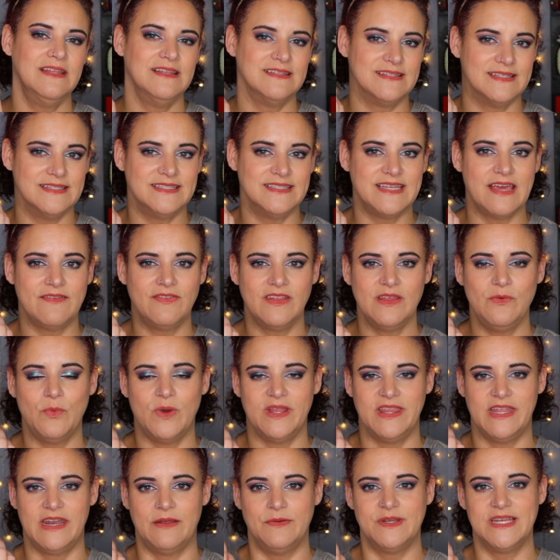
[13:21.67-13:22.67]
This is definitely
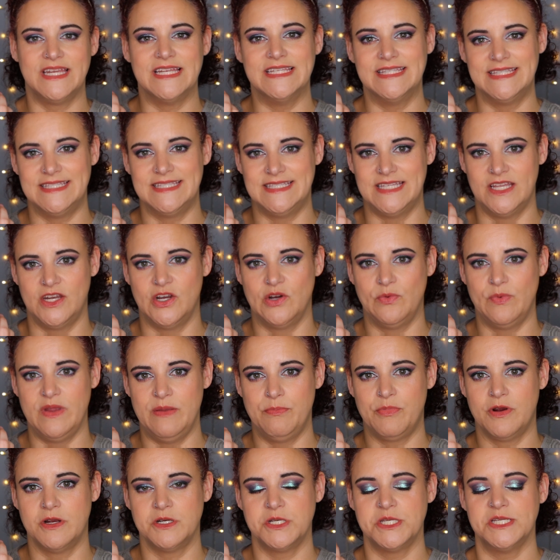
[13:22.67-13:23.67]
one that I would consider
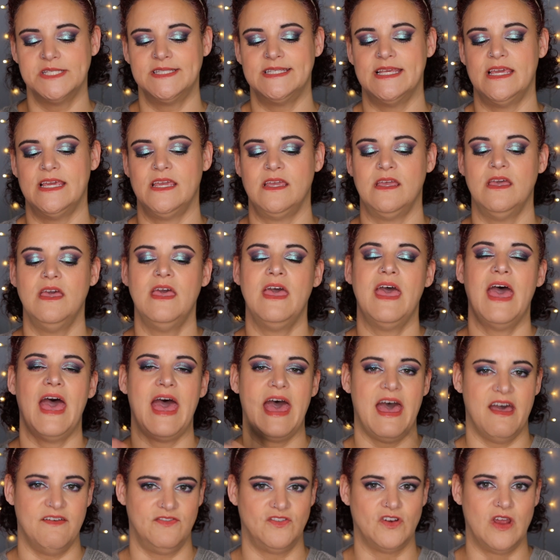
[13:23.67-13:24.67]
repurchasing
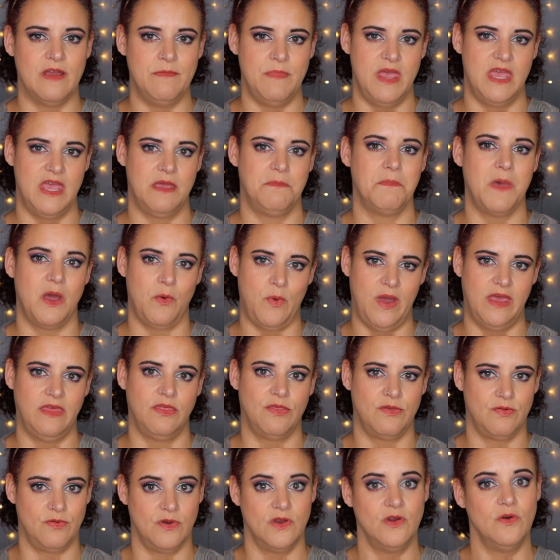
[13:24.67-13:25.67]
after I make my way
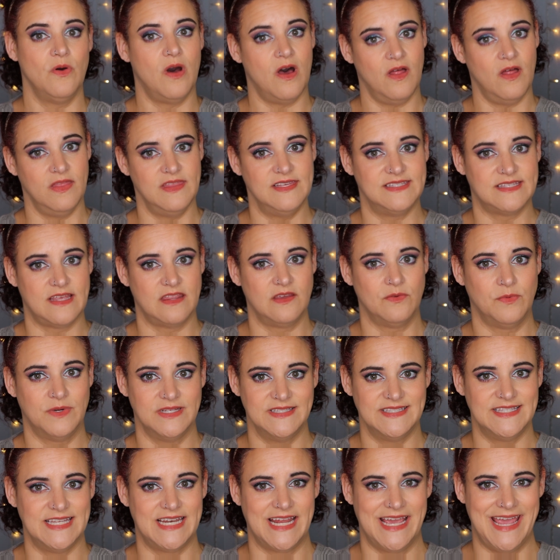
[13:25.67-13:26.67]
through all these other
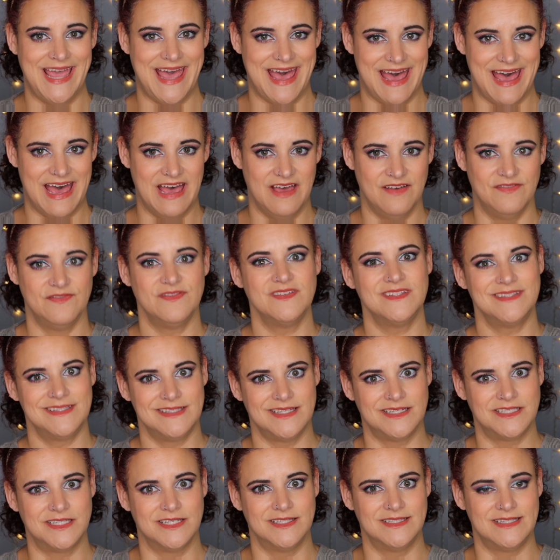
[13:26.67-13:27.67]
ones that I have,
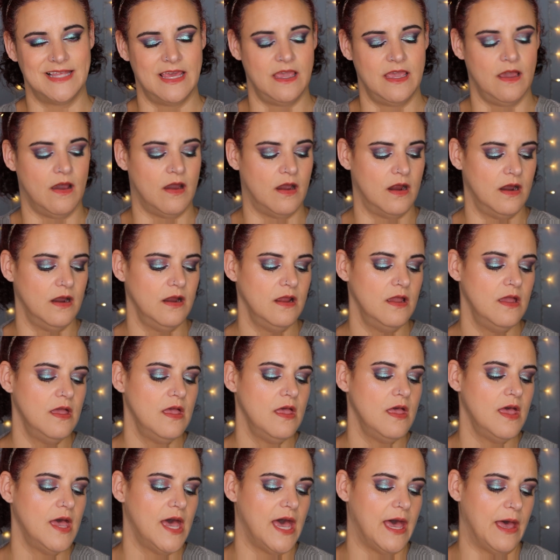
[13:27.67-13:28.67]
such as they are,
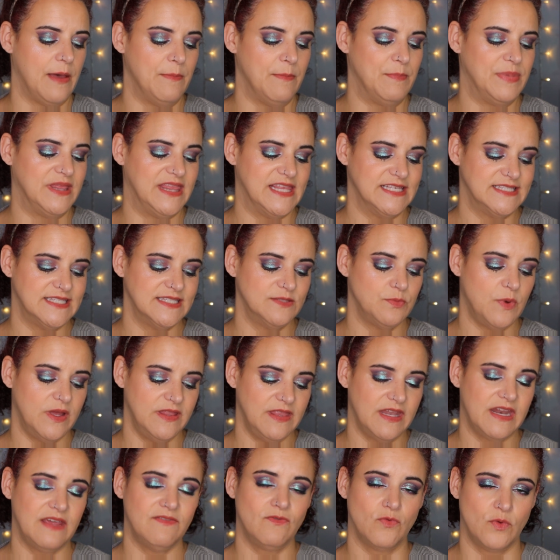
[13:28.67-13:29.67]
but this is
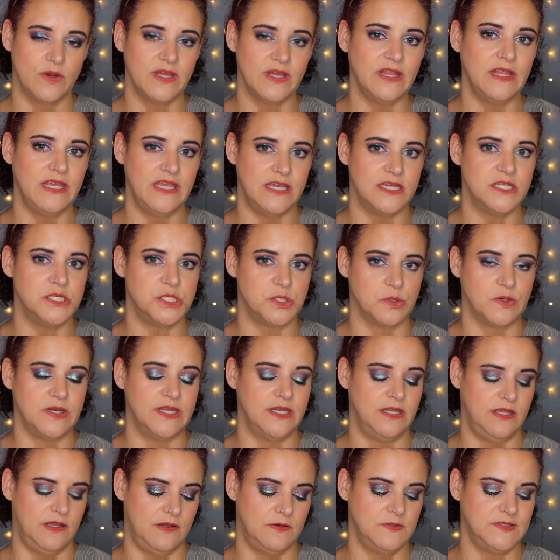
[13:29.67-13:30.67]
one that I've really
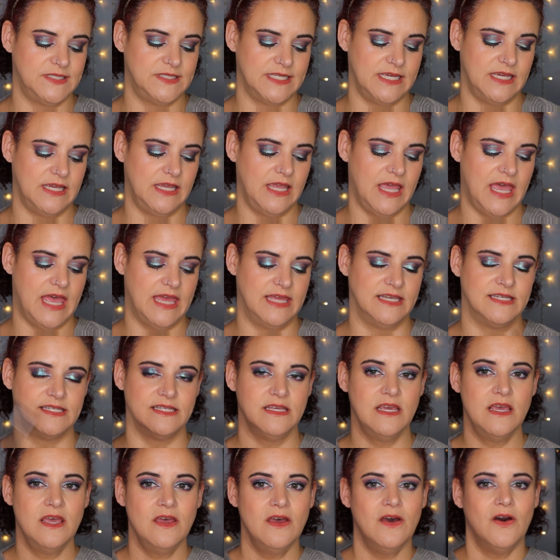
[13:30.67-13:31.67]
enjoyed using.
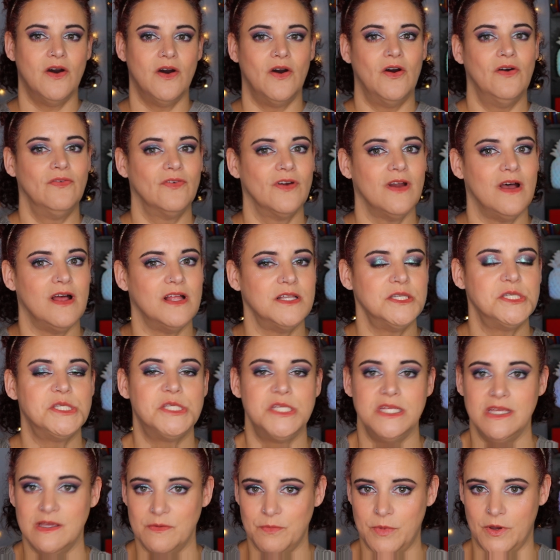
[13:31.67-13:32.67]
And overall,
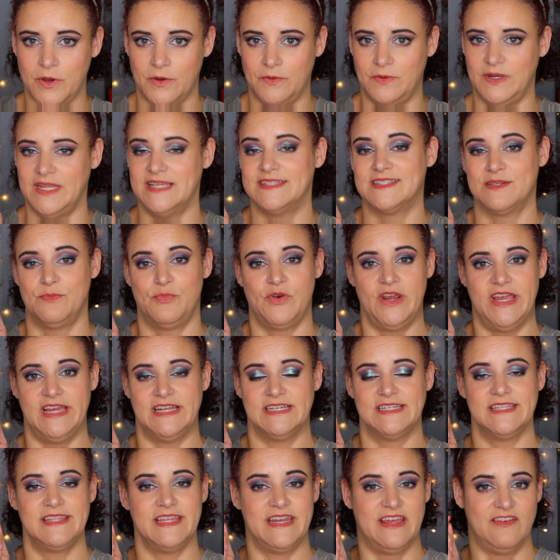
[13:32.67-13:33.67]
Cheekbone is a
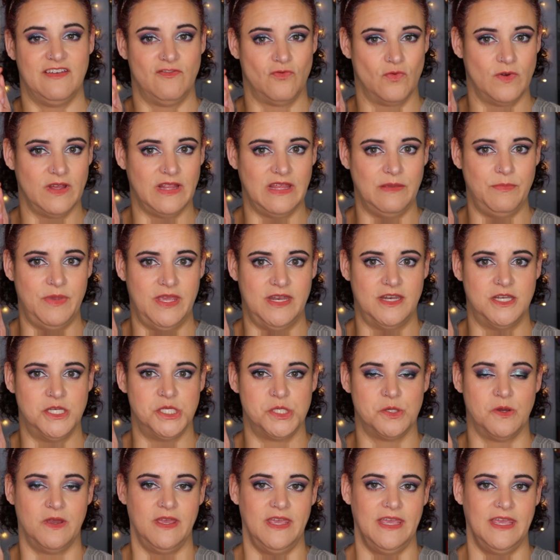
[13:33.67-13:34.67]
brand that I've really been
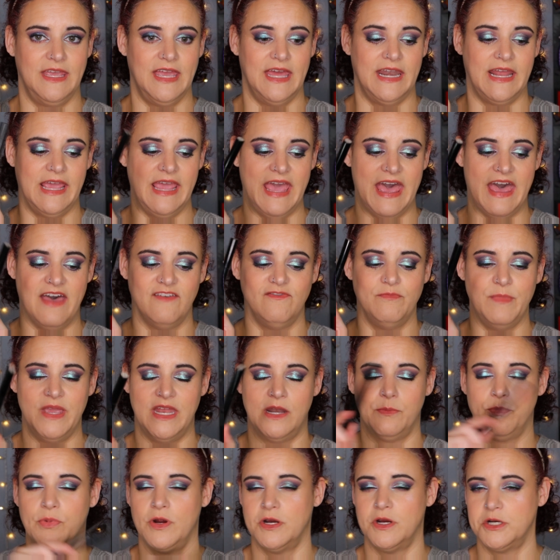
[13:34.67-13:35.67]
enjoying, and I have
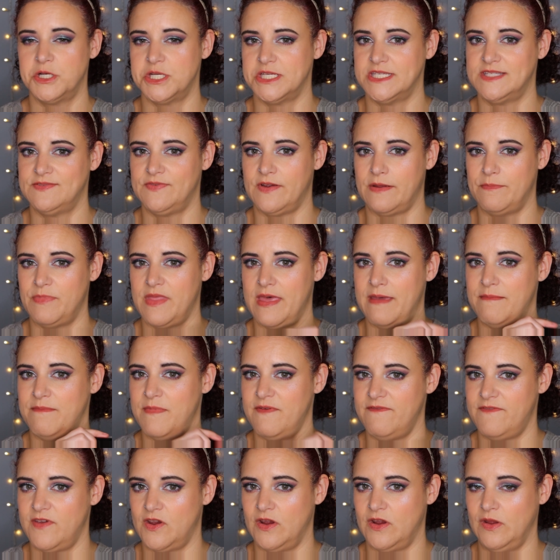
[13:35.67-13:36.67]
made a purchase from
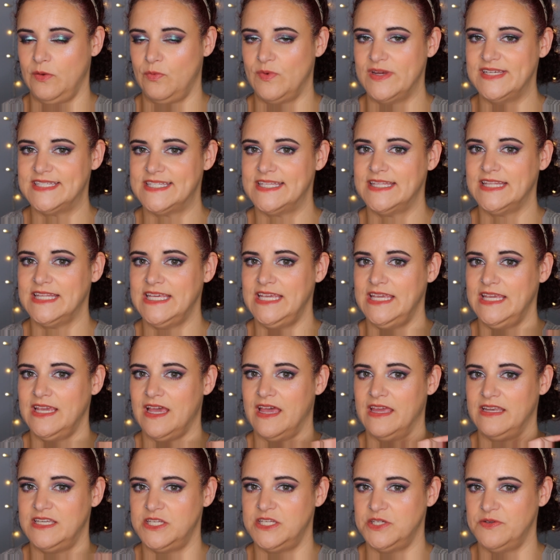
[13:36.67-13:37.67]
them very recently.
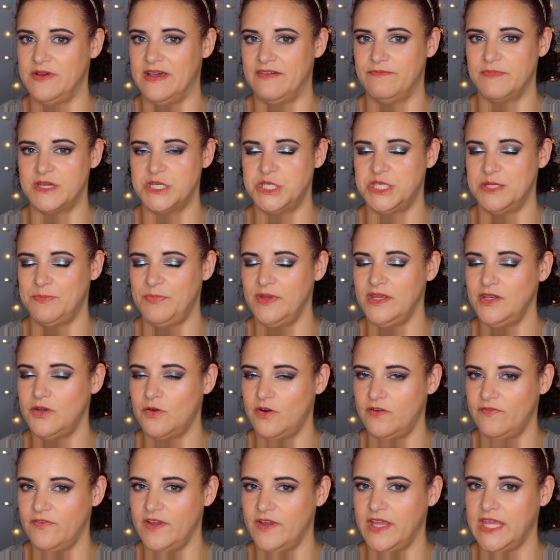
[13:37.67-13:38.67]
I do have my shipping
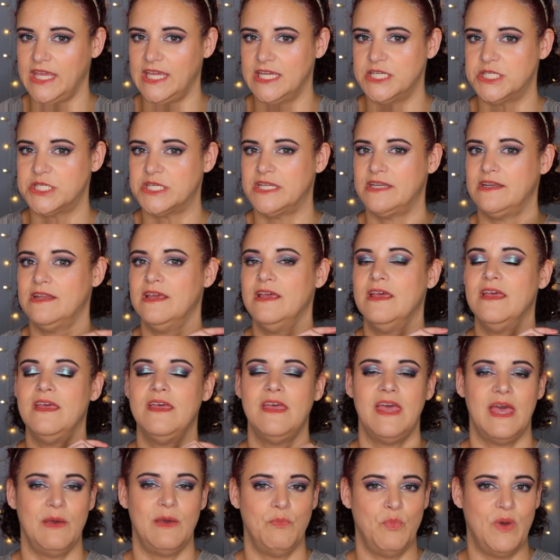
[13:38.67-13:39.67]
notification,
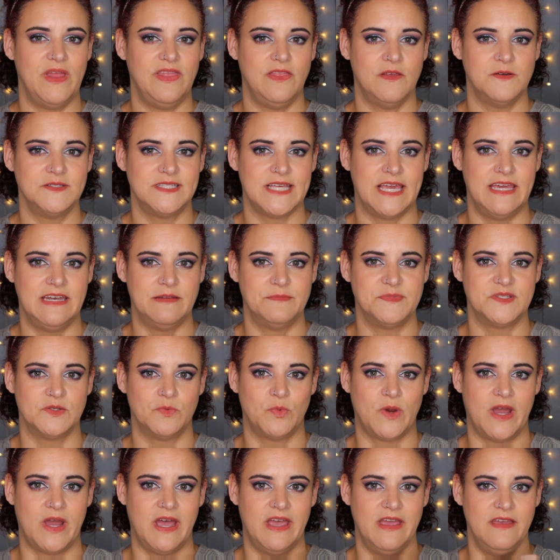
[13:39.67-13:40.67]
and when those items
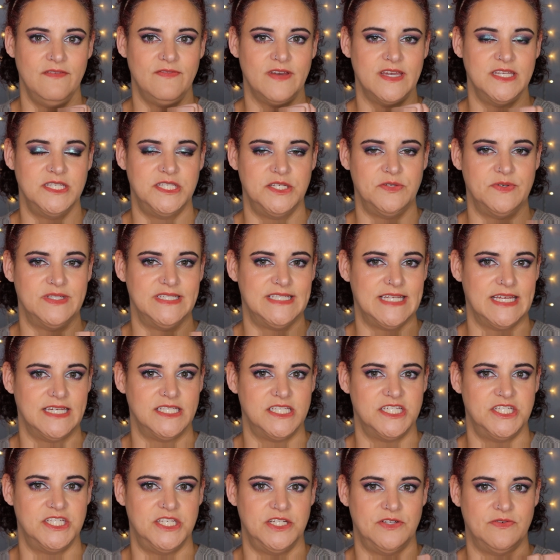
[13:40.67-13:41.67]
arrive, I do
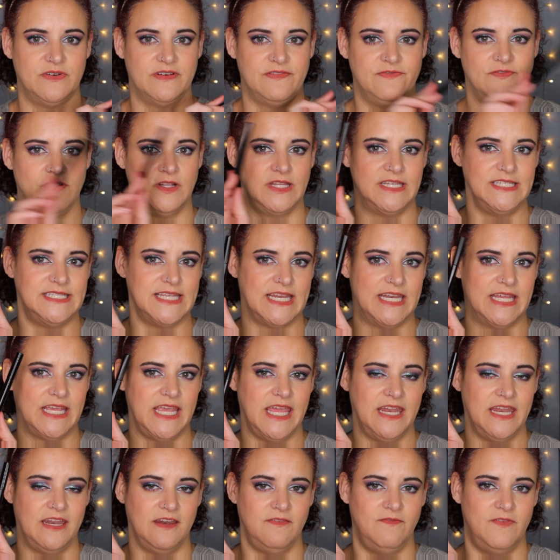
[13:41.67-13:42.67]
intend to do a fully
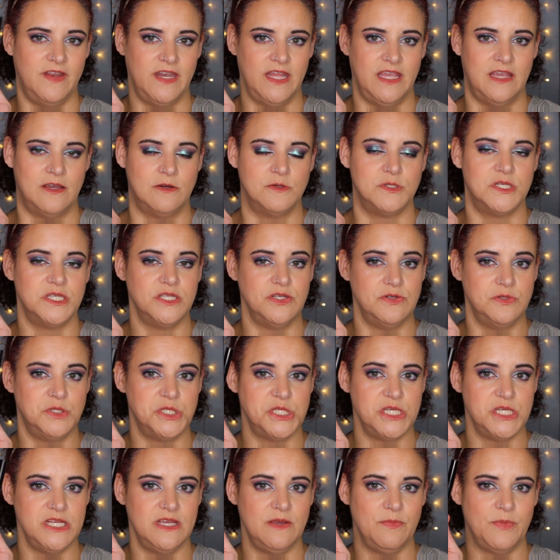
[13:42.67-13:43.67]
dedicated video to
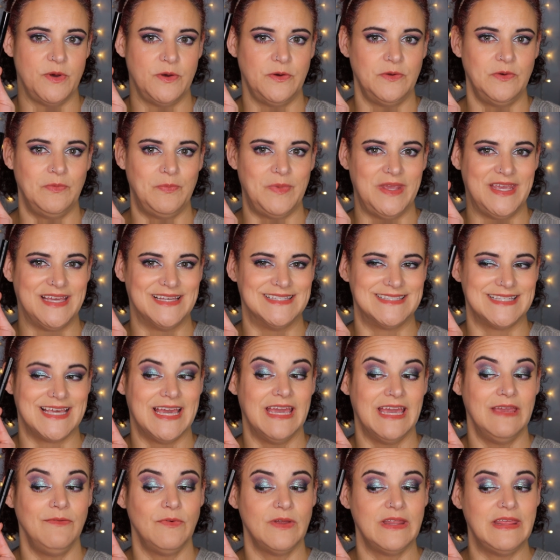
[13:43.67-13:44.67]
Cheekbone because
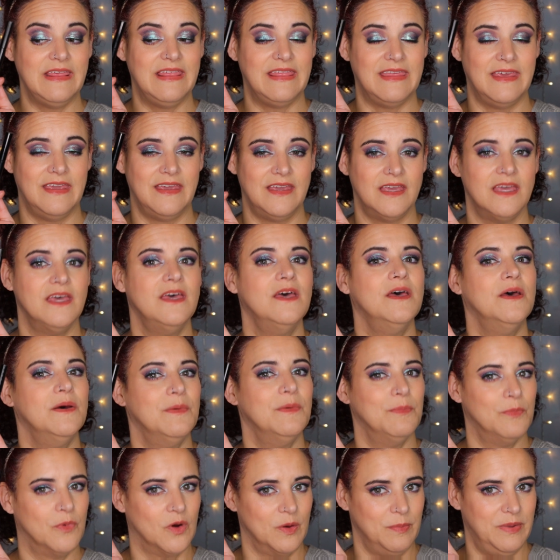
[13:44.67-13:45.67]
I really think
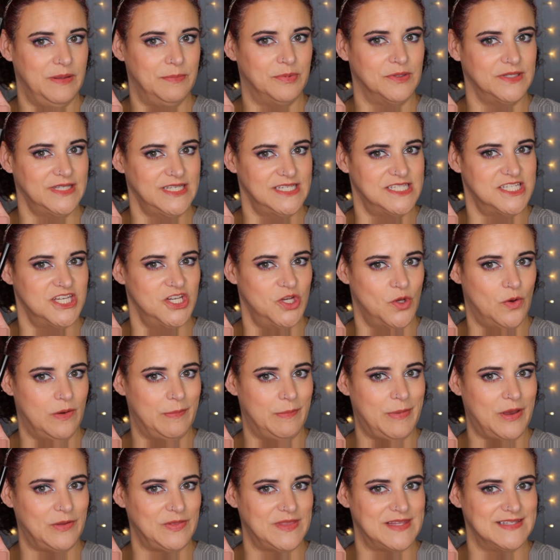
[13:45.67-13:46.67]
more people need to know
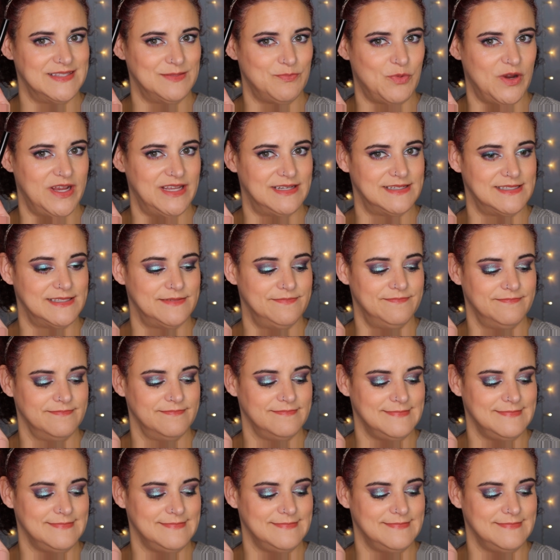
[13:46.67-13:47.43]
about this brand.